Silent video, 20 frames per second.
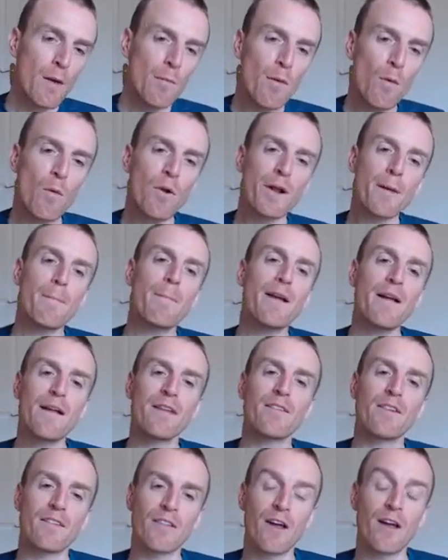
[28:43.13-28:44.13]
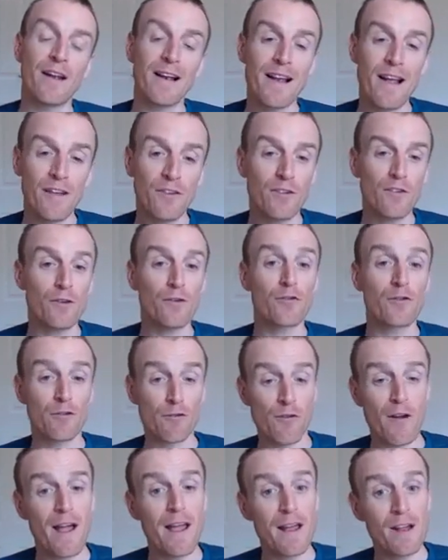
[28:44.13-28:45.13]
But what it means is that unless you
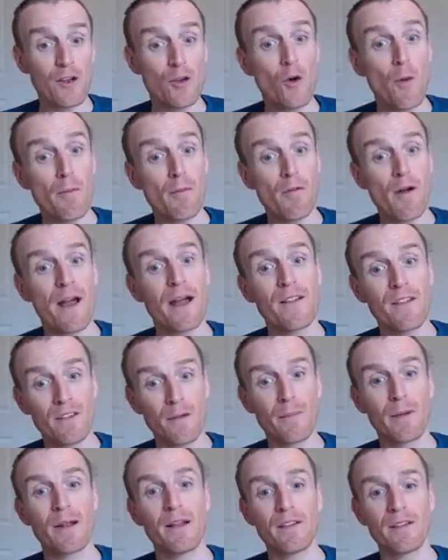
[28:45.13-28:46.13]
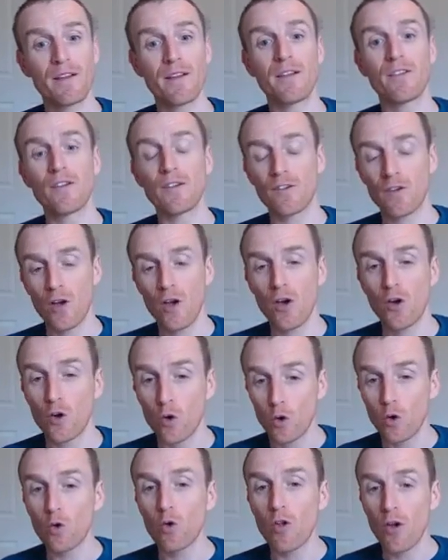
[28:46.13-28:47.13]
train your brain's ability to turn
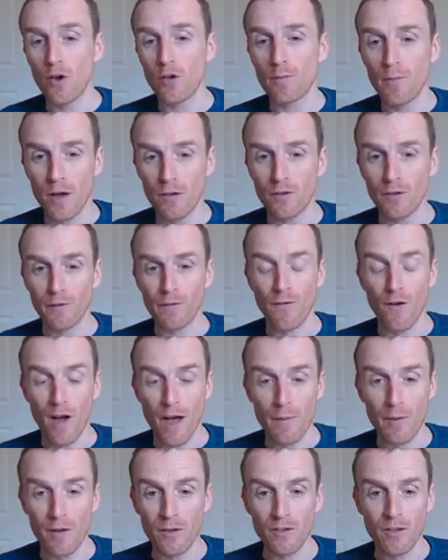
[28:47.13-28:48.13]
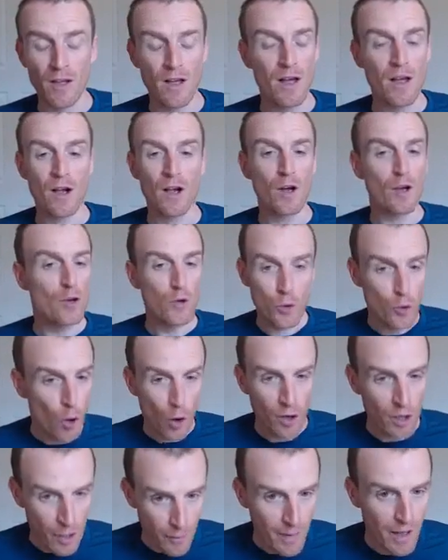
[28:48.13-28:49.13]
on all those muscle fibers, you're
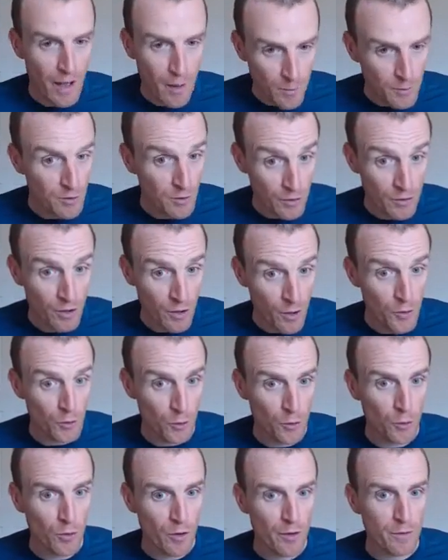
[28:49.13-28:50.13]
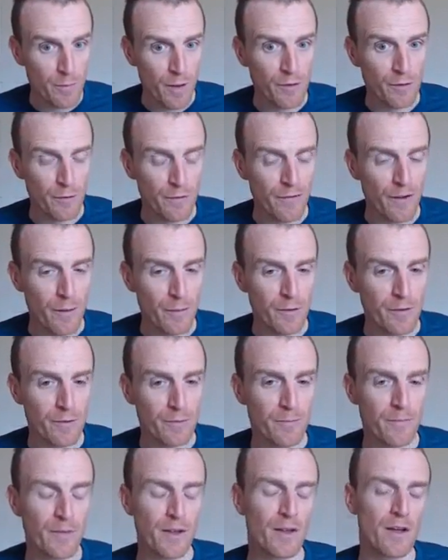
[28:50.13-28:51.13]
not going to be able to turn on all those muscle fibers.
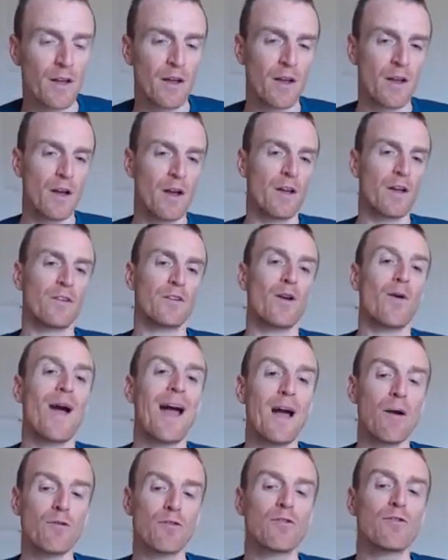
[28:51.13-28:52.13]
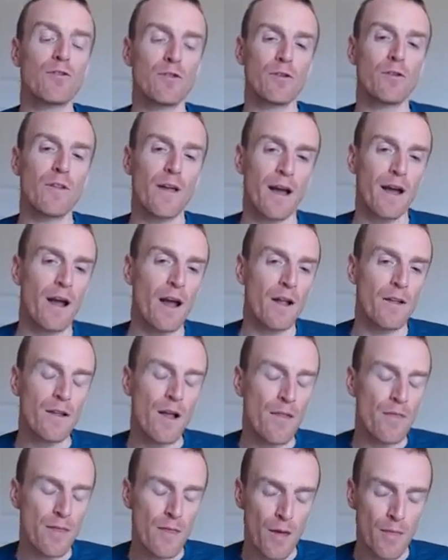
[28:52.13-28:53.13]
So how do you do that?
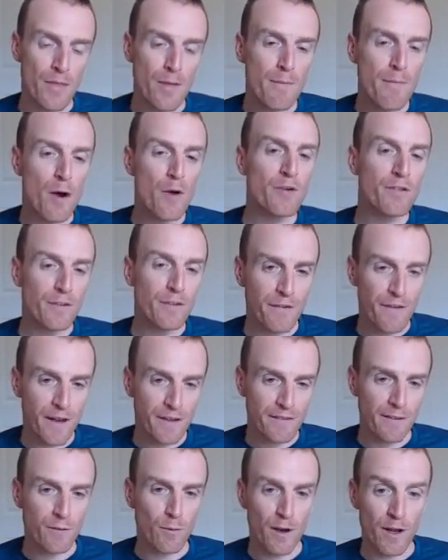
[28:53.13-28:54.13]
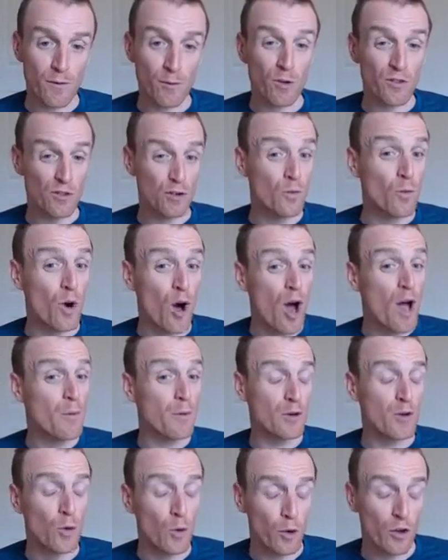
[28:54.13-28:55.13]
And the most effective way is what I
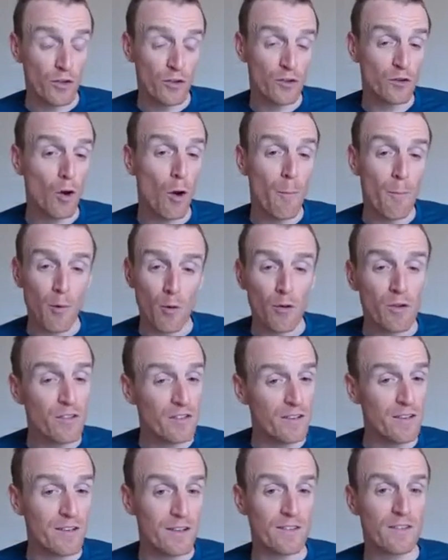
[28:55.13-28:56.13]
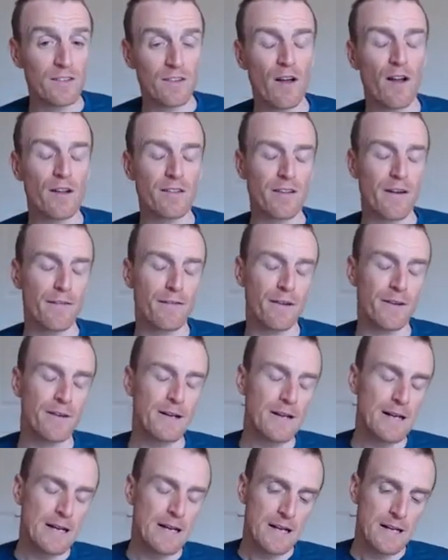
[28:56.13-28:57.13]
would call a stomp or a seated start effort.
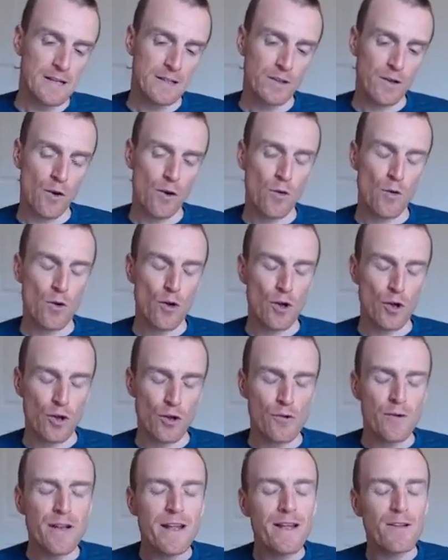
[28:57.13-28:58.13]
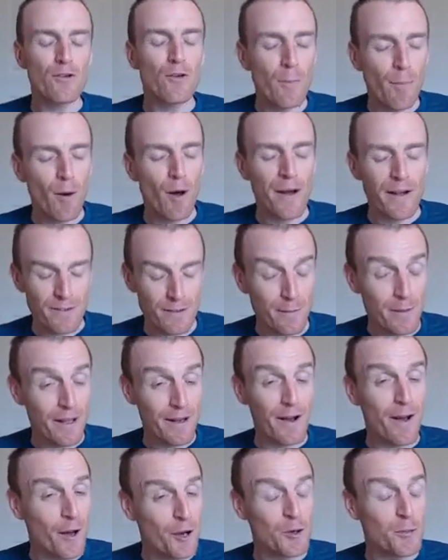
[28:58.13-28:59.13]
So you need your bike to be in
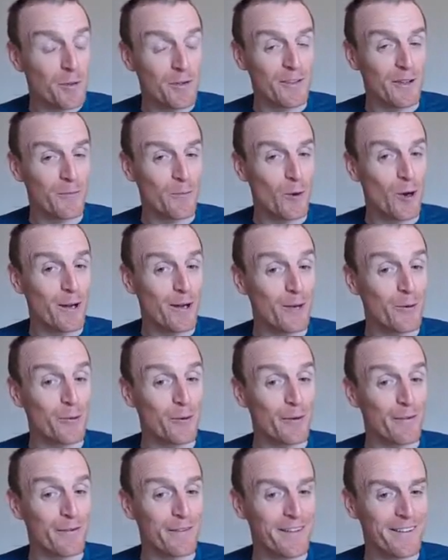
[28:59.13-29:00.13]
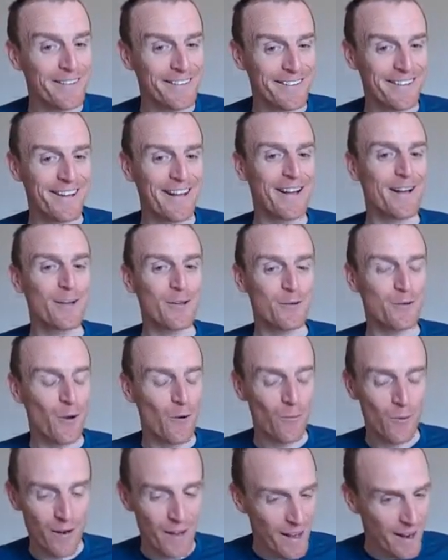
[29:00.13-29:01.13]
100% working order for this. You
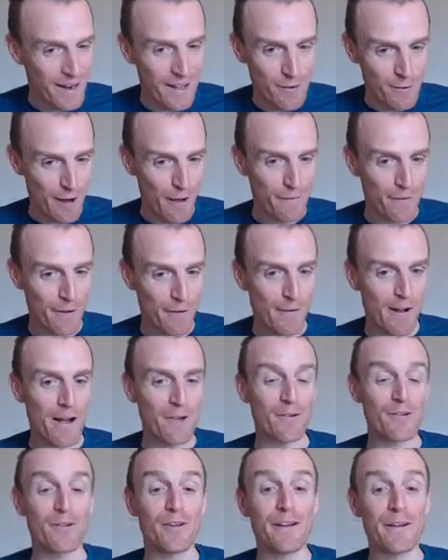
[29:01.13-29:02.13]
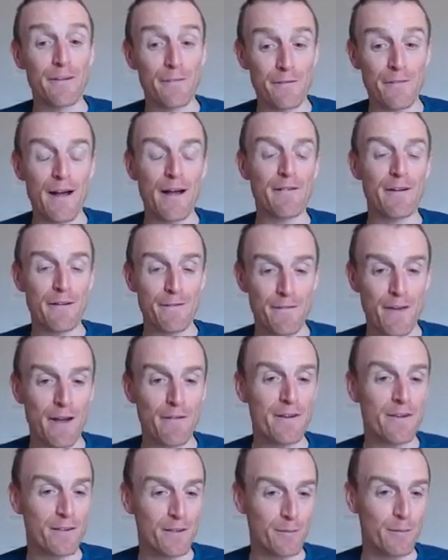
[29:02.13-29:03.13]
don't want any traffic around and you need a very,
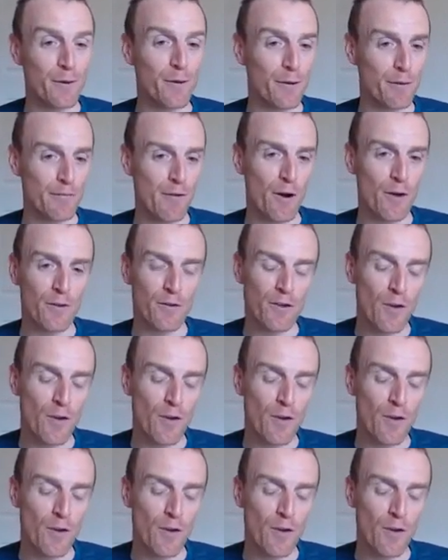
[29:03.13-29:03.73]
very smooth road.